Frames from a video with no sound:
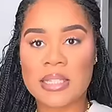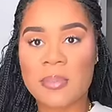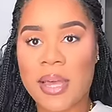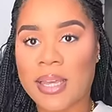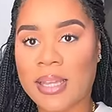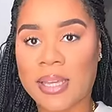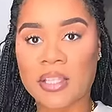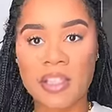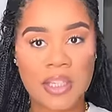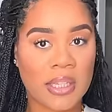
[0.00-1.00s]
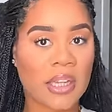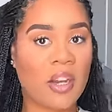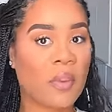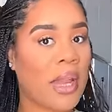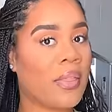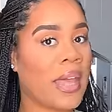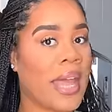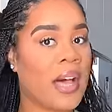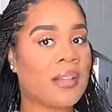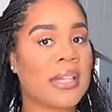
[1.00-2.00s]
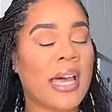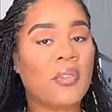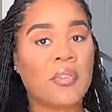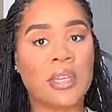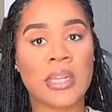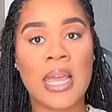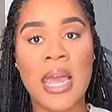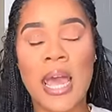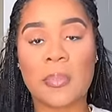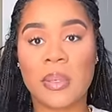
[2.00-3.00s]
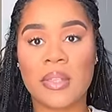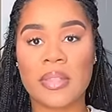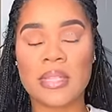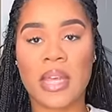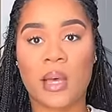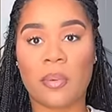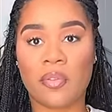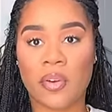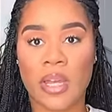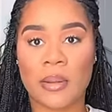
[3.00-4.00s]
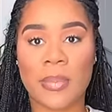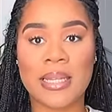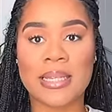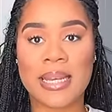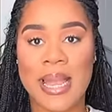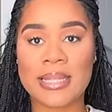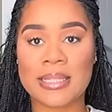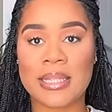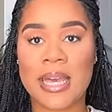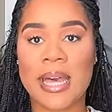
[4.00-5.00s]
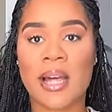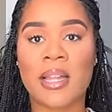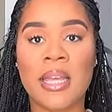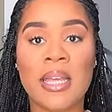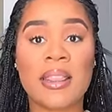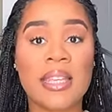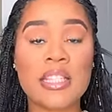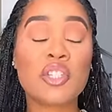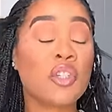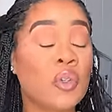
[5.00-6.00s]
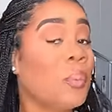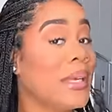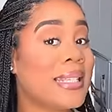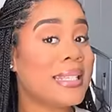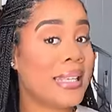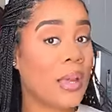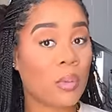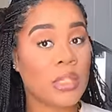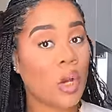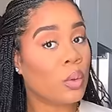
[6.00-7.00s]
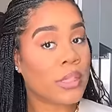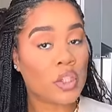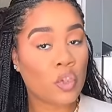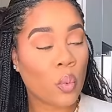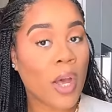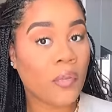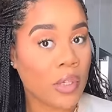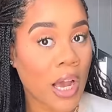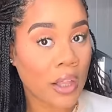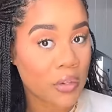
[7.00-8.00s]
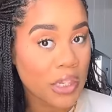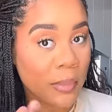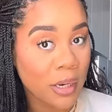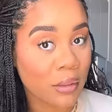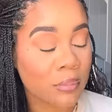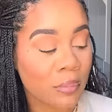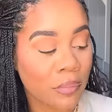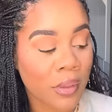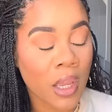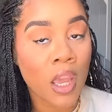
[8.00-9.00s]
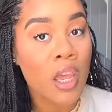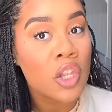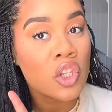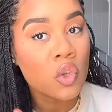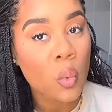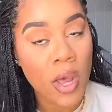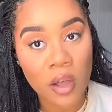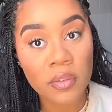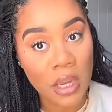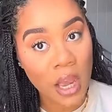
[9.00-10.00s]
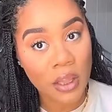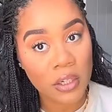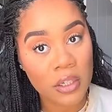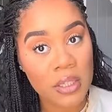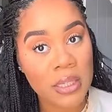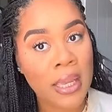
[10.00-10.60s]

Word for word: is my like chilling around the house outfit. I picked this up from Nasty Gal. This two-piece set was only $12. Come here. $12.50